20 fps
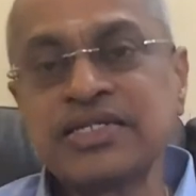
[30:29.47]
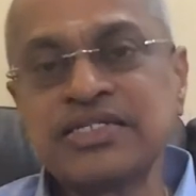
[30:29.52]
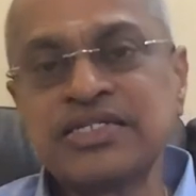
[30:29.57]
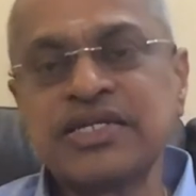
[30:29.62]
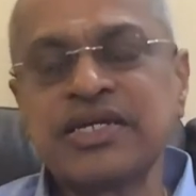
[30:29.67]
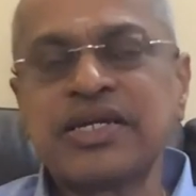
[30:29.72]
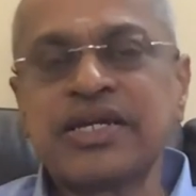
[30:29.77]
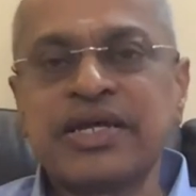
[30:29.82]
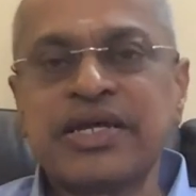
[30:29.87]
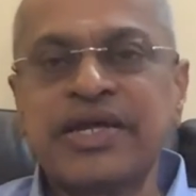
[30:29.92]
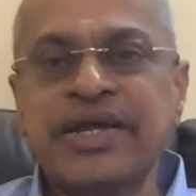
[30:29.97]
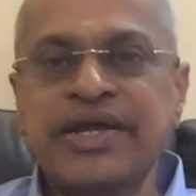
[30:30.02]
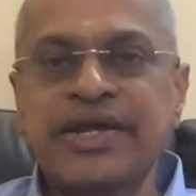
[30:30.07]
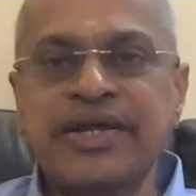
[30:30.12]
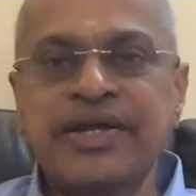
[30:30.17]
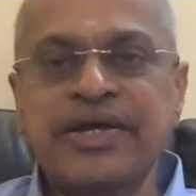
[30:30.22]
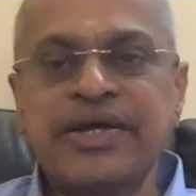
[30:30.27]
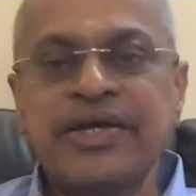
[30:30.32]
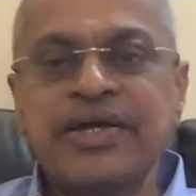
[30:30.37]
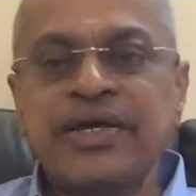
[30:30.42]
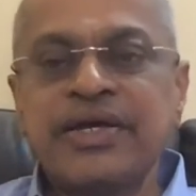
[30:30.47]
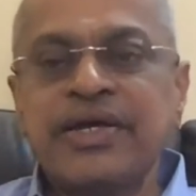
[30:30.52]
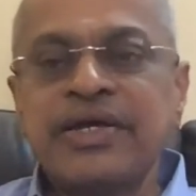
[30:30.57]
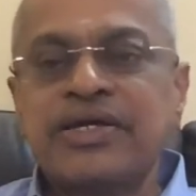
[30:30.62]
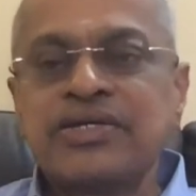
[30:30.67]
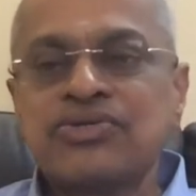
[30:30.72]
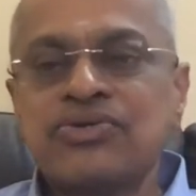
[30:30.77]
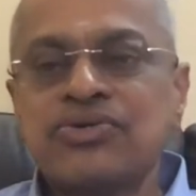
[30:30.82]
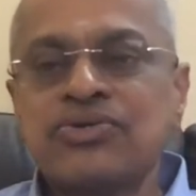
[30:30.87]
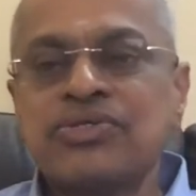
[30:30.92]
year end.
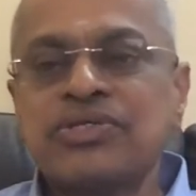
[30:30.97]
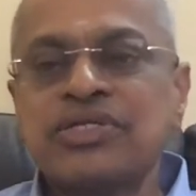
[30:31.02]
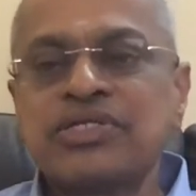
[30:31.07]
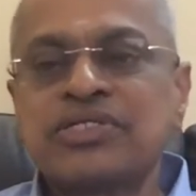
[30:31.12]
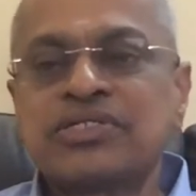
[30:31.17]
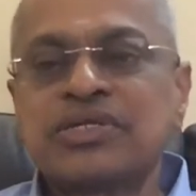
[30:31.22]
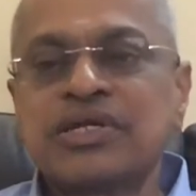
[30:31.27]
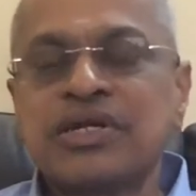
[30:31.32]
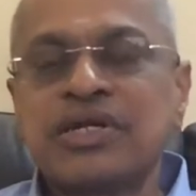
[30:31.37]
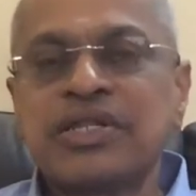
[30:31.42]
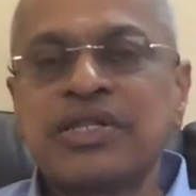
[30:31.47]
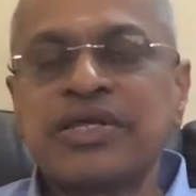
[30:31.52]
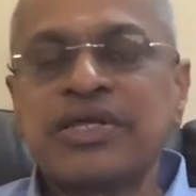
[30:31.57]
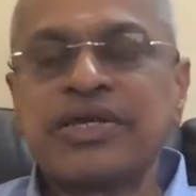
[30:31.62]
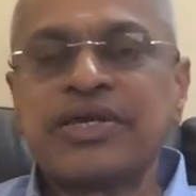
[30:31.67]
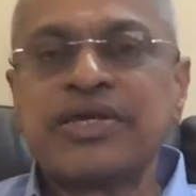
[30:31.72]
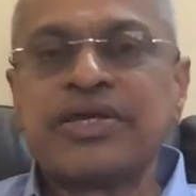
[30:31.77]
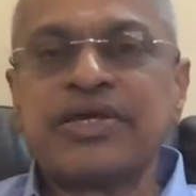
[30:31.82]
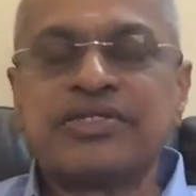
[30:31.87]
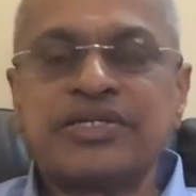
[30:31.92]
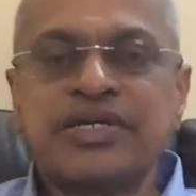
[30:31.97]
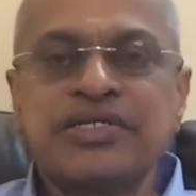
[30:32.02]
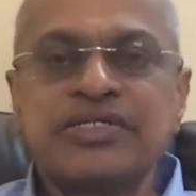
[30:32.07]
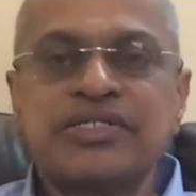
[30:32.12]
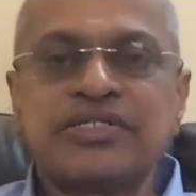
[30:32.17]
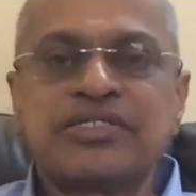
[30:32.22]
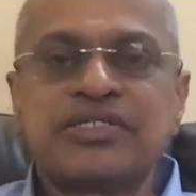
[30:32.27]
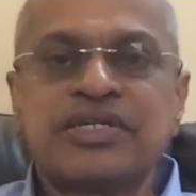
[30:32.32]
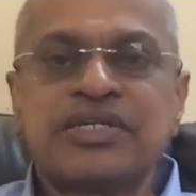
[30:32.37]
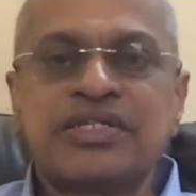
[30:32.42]
So these are all the
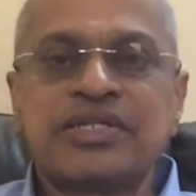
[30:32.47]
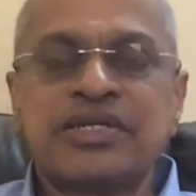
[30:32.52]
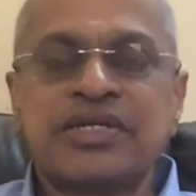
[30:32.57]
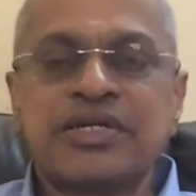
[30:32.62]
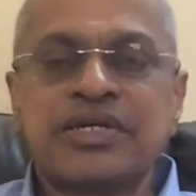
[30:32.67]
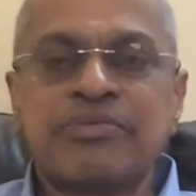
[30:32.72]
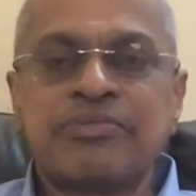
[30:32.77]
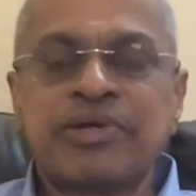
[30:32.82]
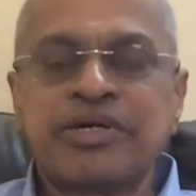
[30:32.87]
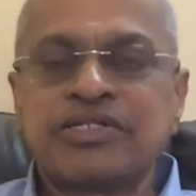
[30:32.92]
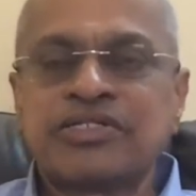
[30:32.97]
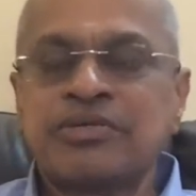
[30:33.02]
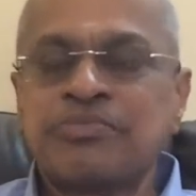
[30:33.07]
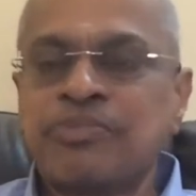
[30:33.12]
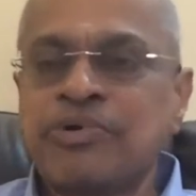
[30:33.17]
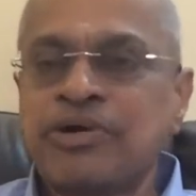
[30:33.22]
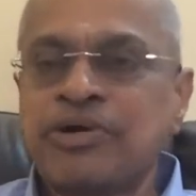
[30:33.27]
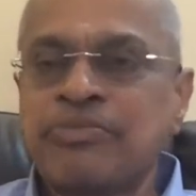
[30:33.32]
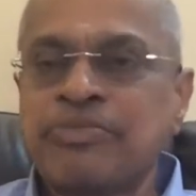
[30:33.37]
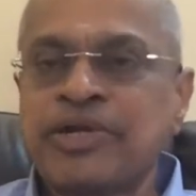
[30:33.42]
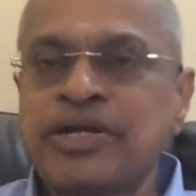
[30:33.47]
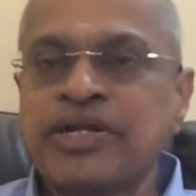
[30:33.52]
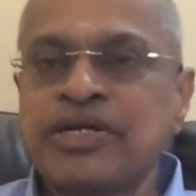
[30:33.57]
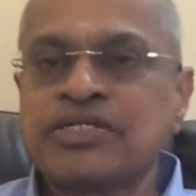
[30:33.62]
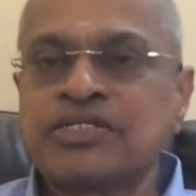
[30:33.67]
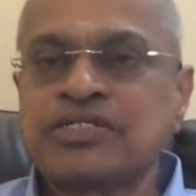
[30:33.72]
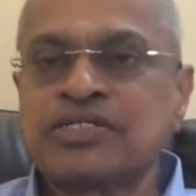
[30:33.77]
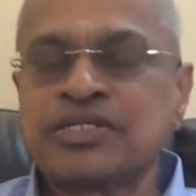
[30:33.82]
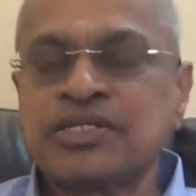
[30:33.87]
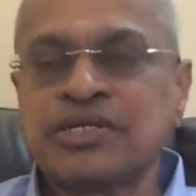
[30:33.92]
changes that the income tax department
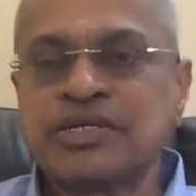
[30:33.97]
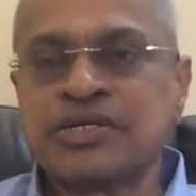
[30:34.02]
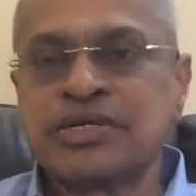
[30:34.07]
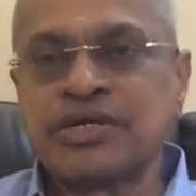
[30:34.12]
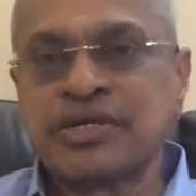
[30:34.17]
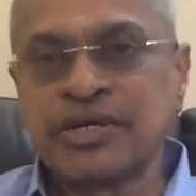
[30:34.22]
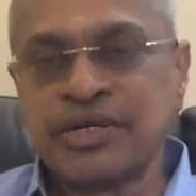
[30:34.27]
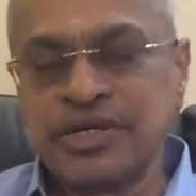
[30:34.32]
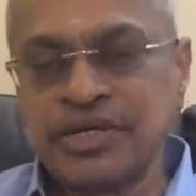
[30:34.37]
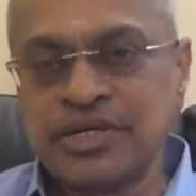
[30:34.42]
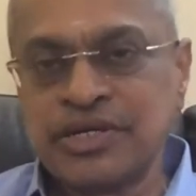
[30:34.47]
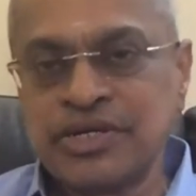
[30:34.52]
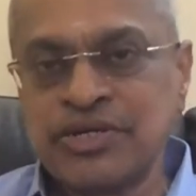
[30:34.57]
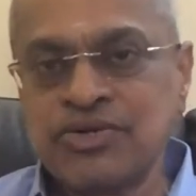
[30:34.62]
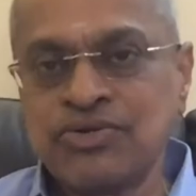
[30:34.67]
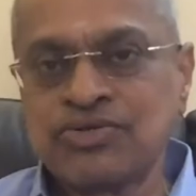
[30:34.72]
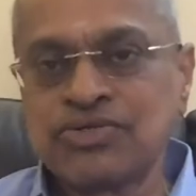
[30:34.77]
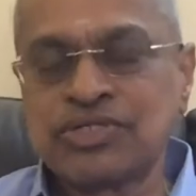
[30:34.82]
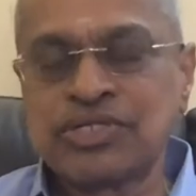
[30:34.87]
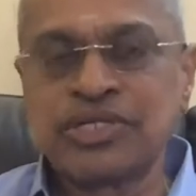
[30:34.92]
has introduced